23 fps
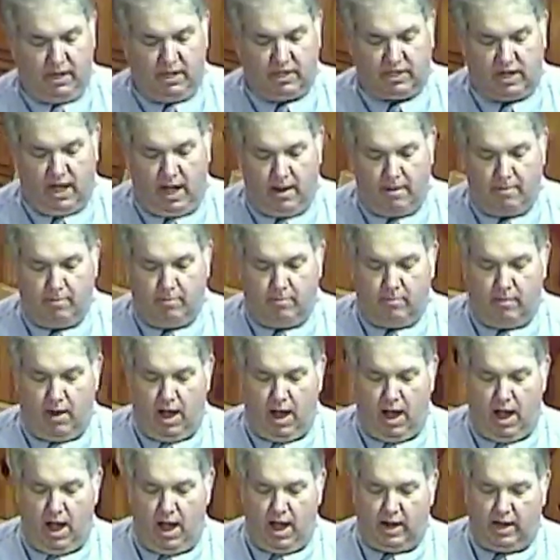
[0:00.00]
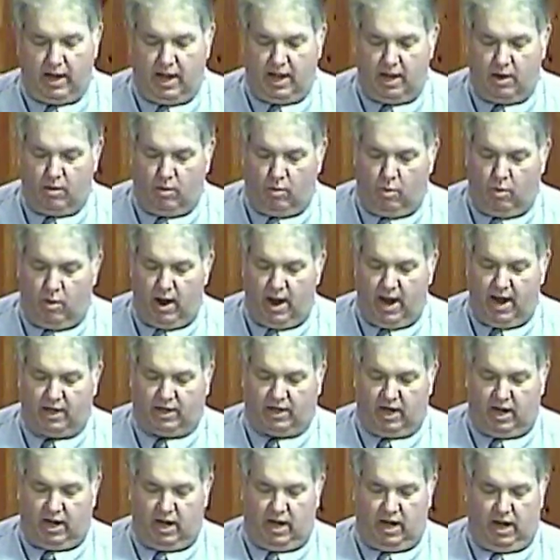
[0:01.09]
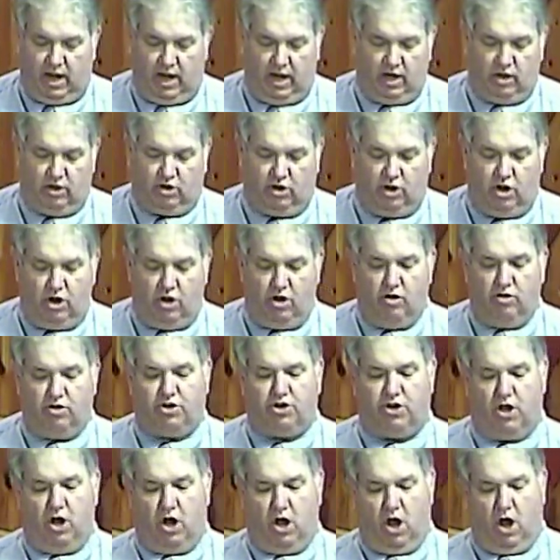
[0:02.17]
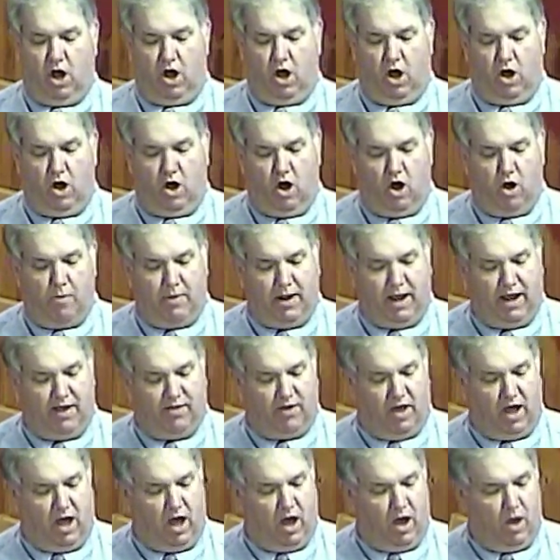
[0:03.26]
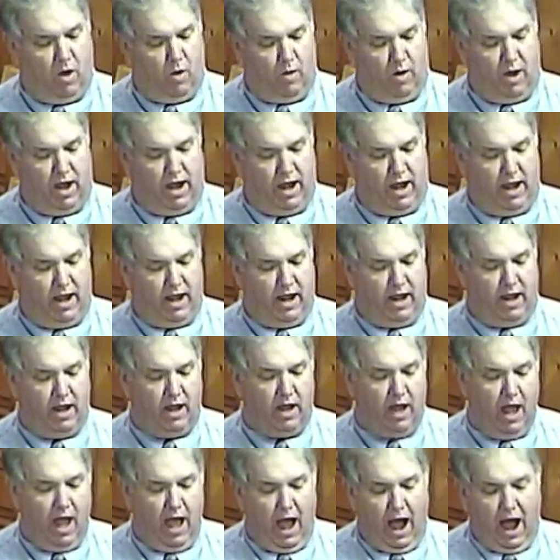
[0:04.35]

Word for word: be somebody waiting to show me the way.